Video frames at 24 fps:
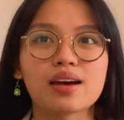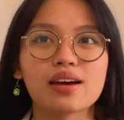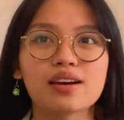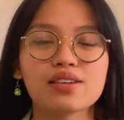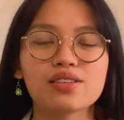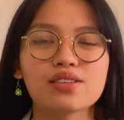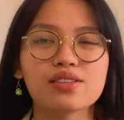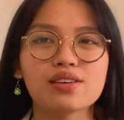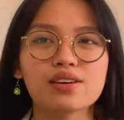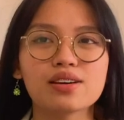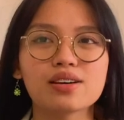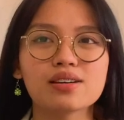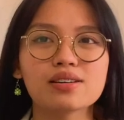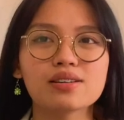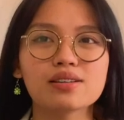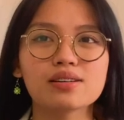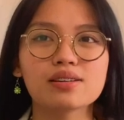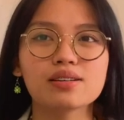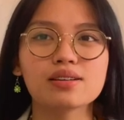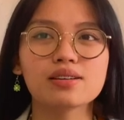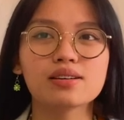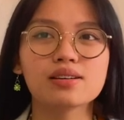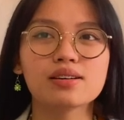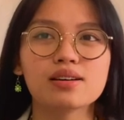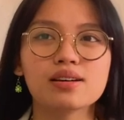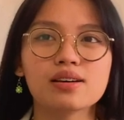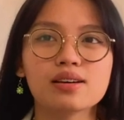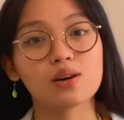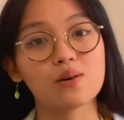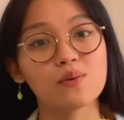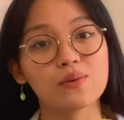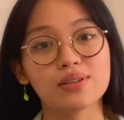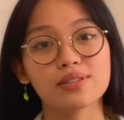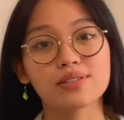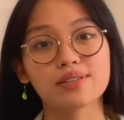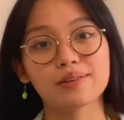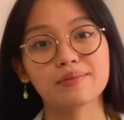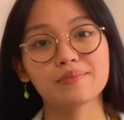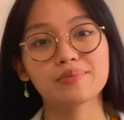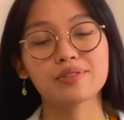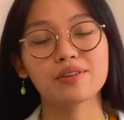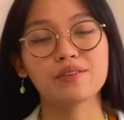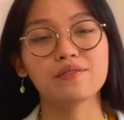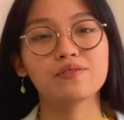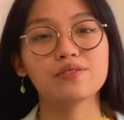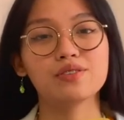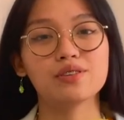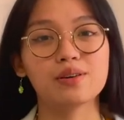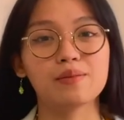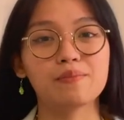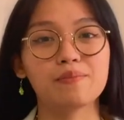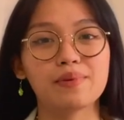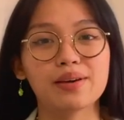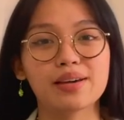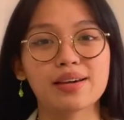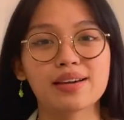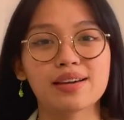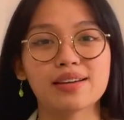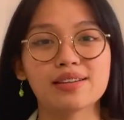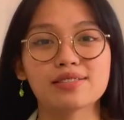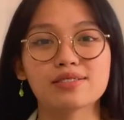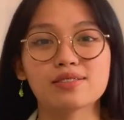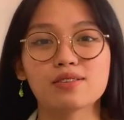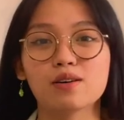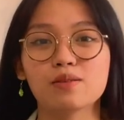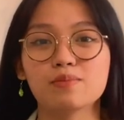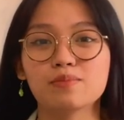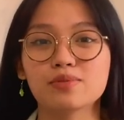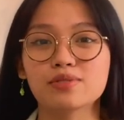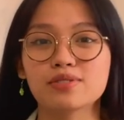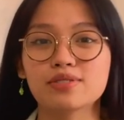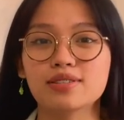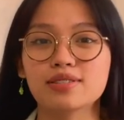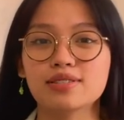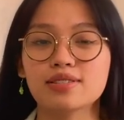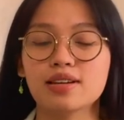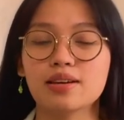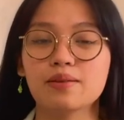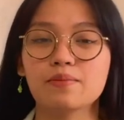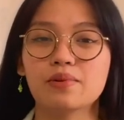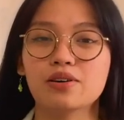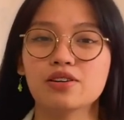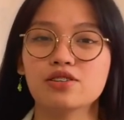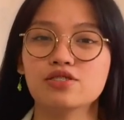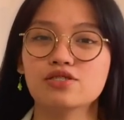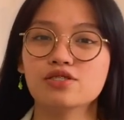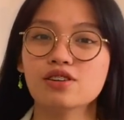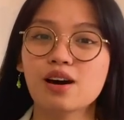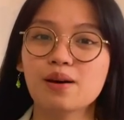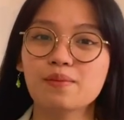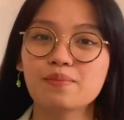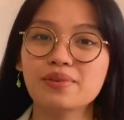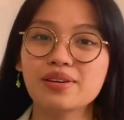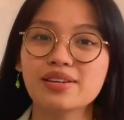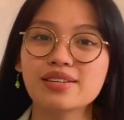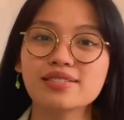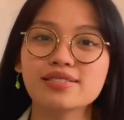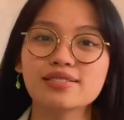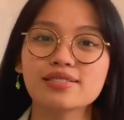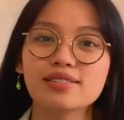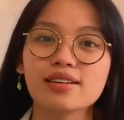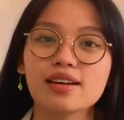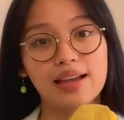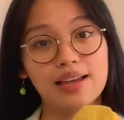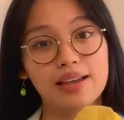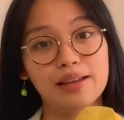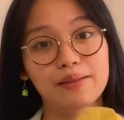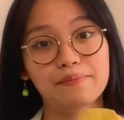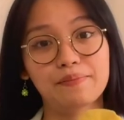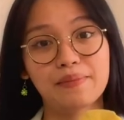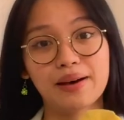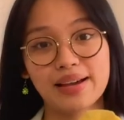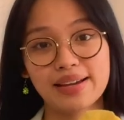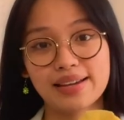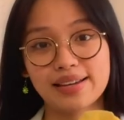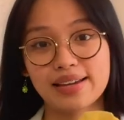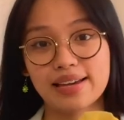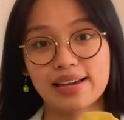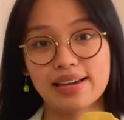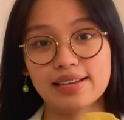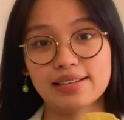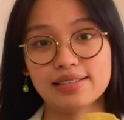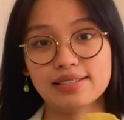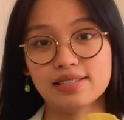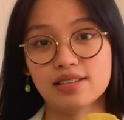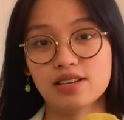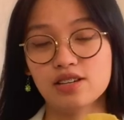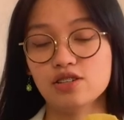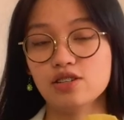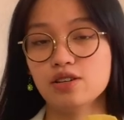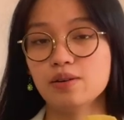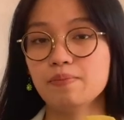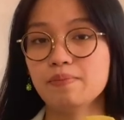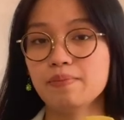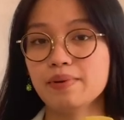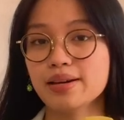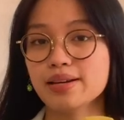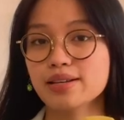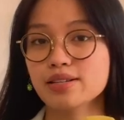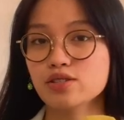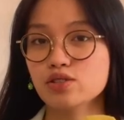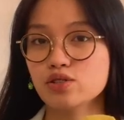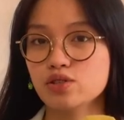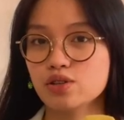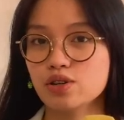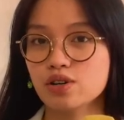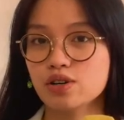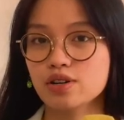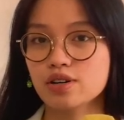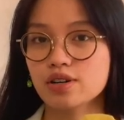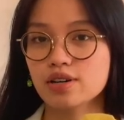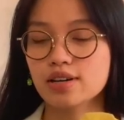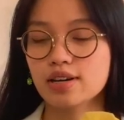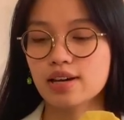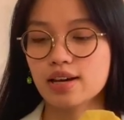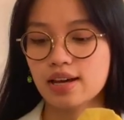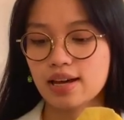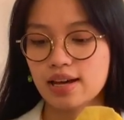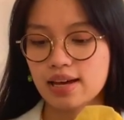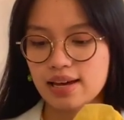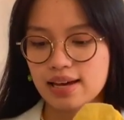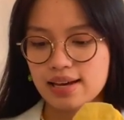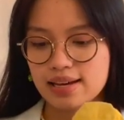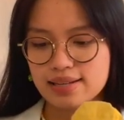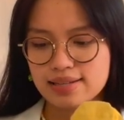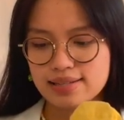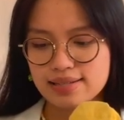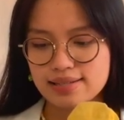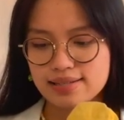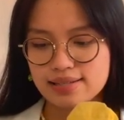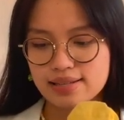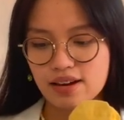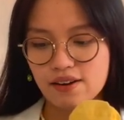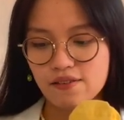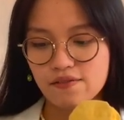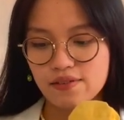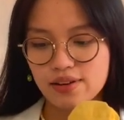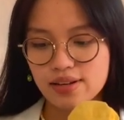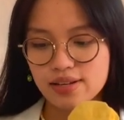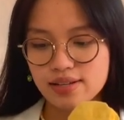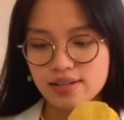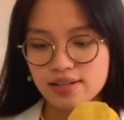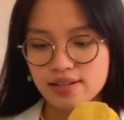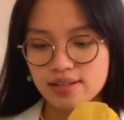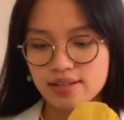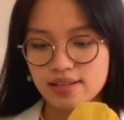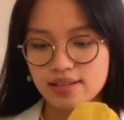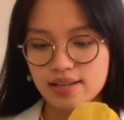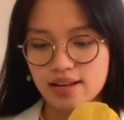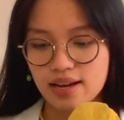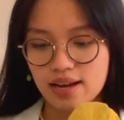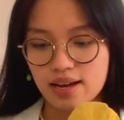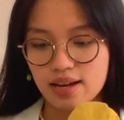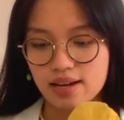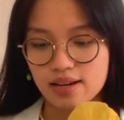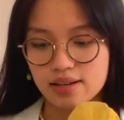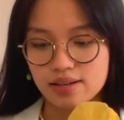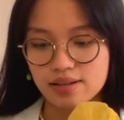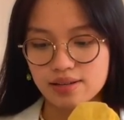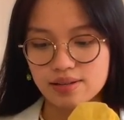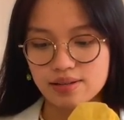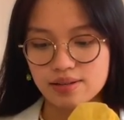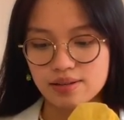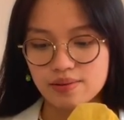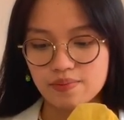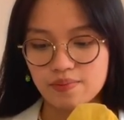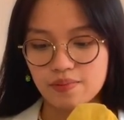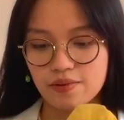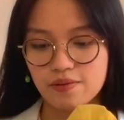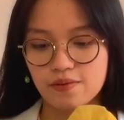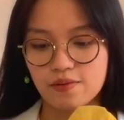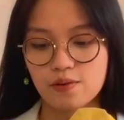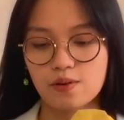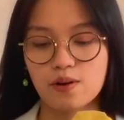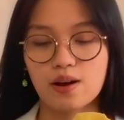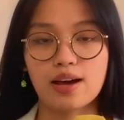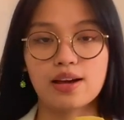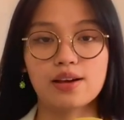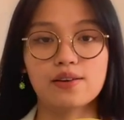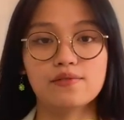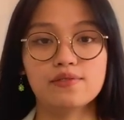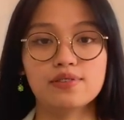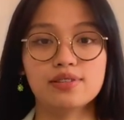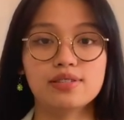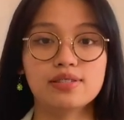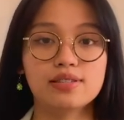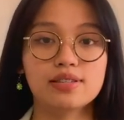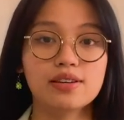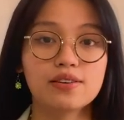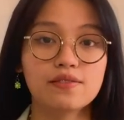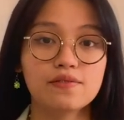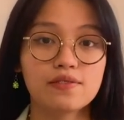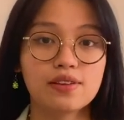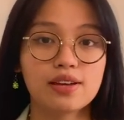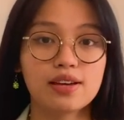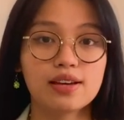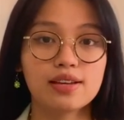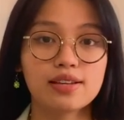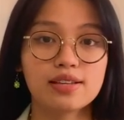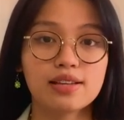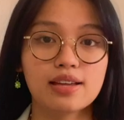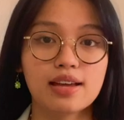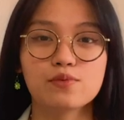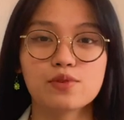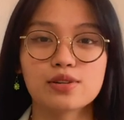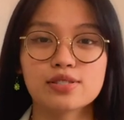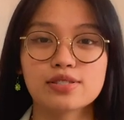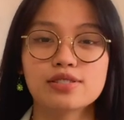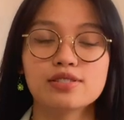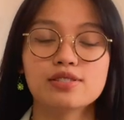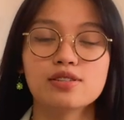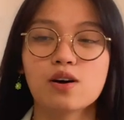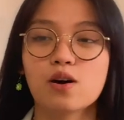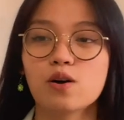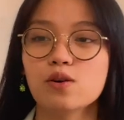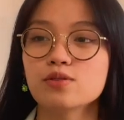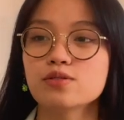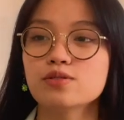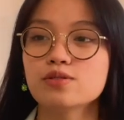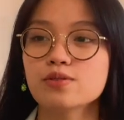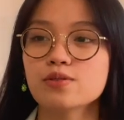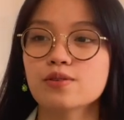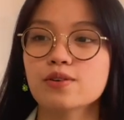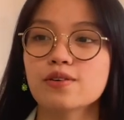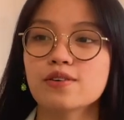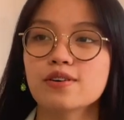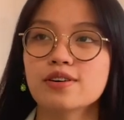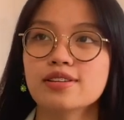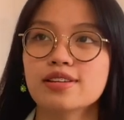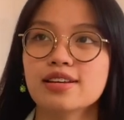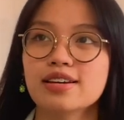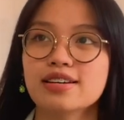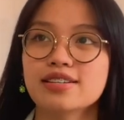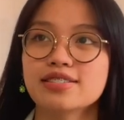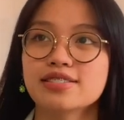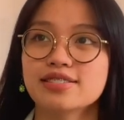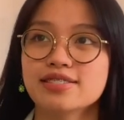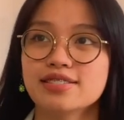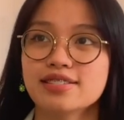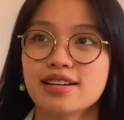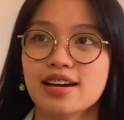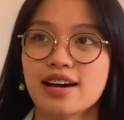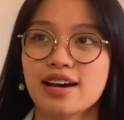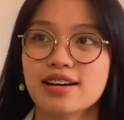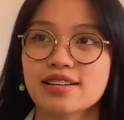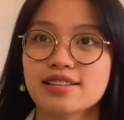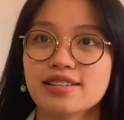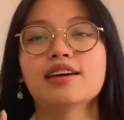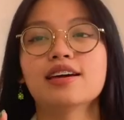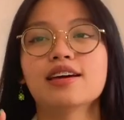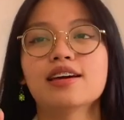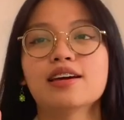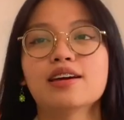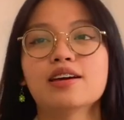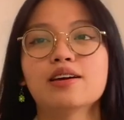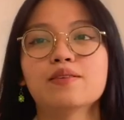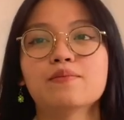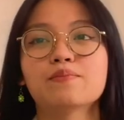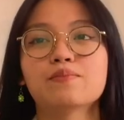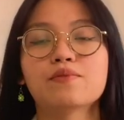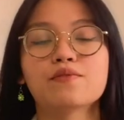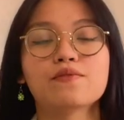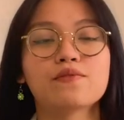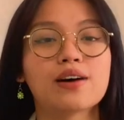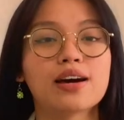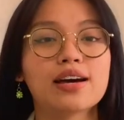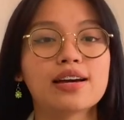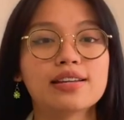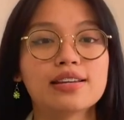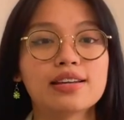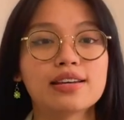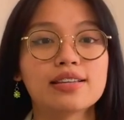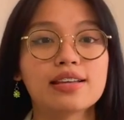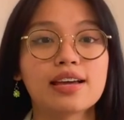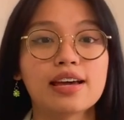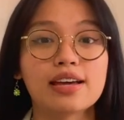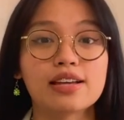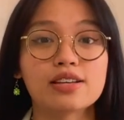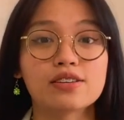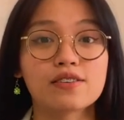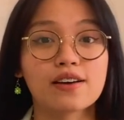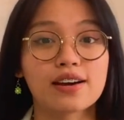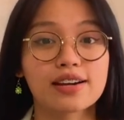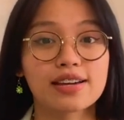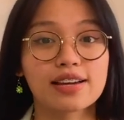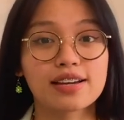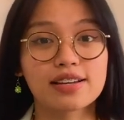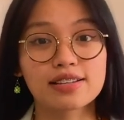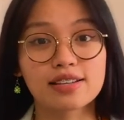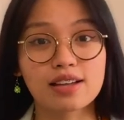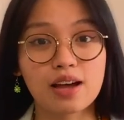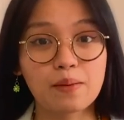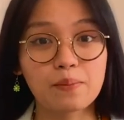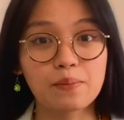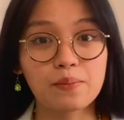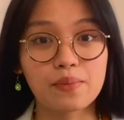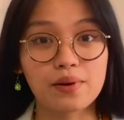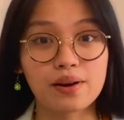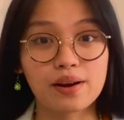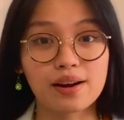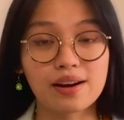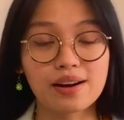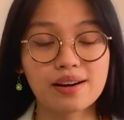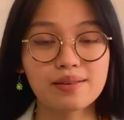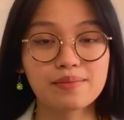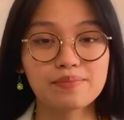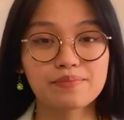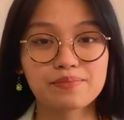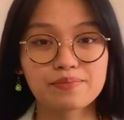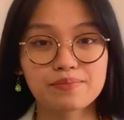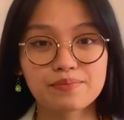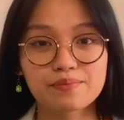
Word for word: I think. So, in terms of shipping, it's almost the same as Shopee's. In my case, the shipping took seven days before I received it. What's also good is that they provided a tracking number,